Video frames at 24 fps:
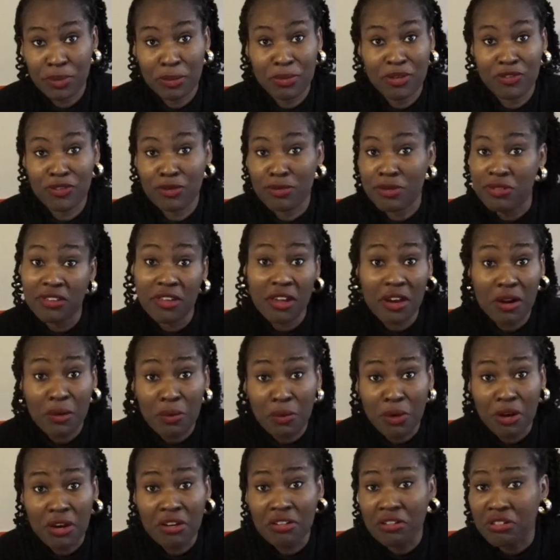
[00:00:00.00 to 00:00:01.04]
maybe from a Tier
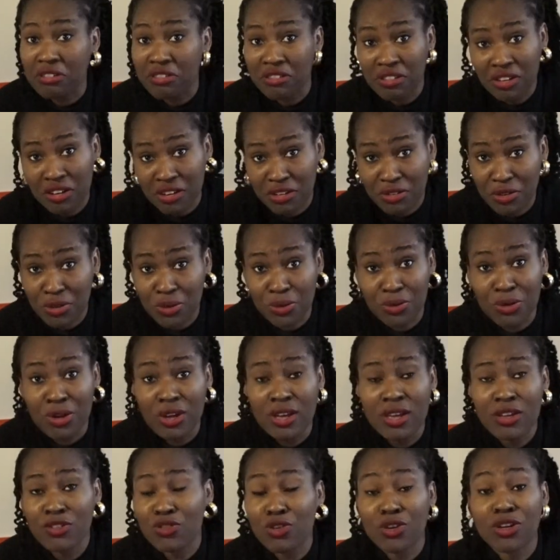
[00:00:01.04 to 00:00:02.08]
1 or Tier 2,
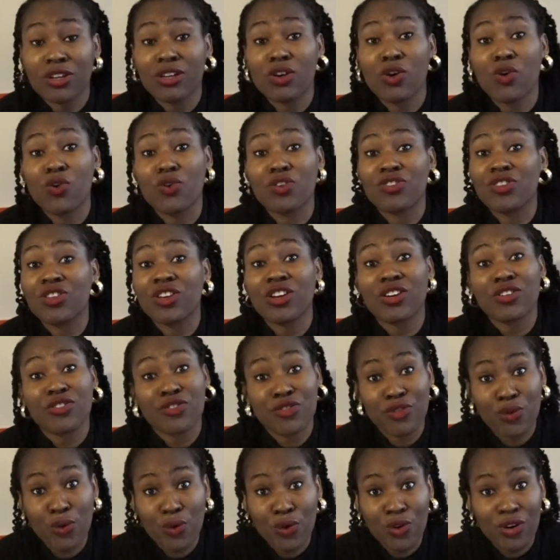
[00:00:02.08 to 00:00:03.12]
or Tier
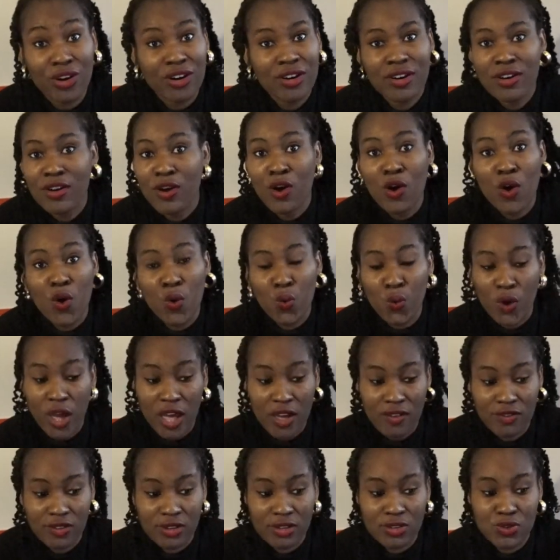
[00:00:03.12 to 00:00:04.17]
4, or
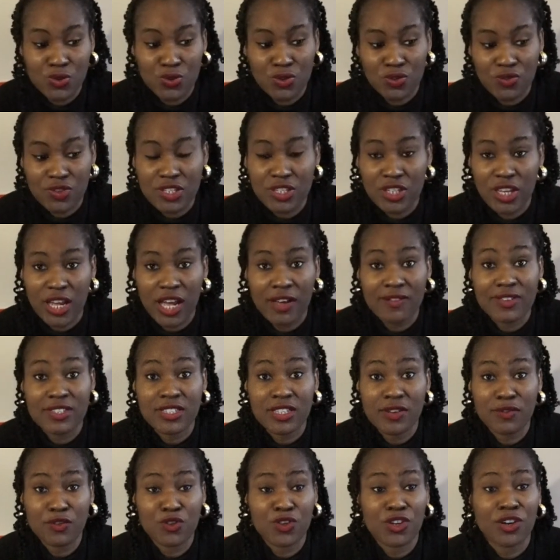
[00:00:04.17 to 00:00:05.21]
whatever sort of visa you have, is
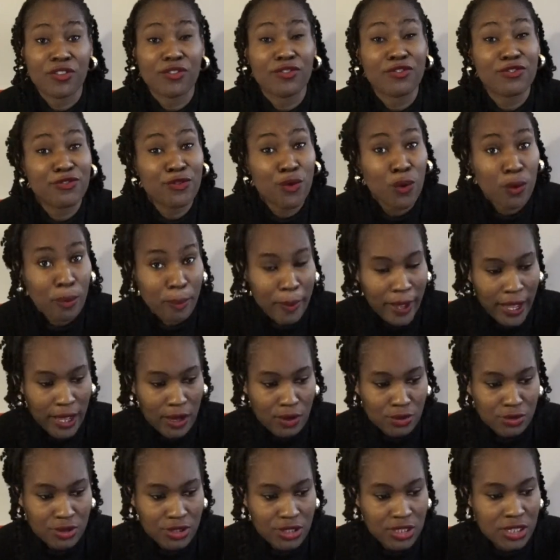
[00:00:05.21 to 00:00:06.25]

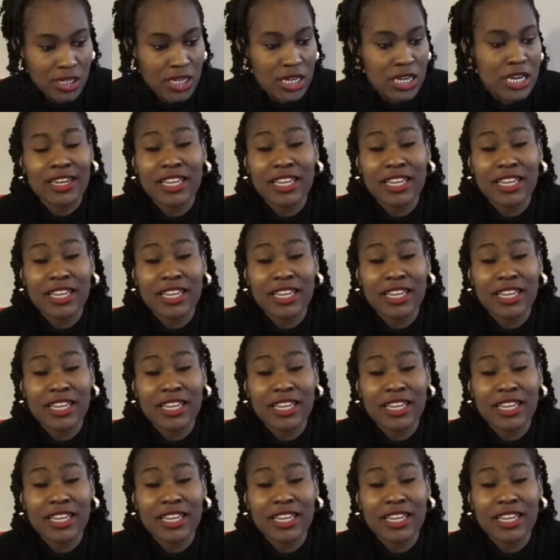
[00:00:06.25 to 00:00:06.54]
£704.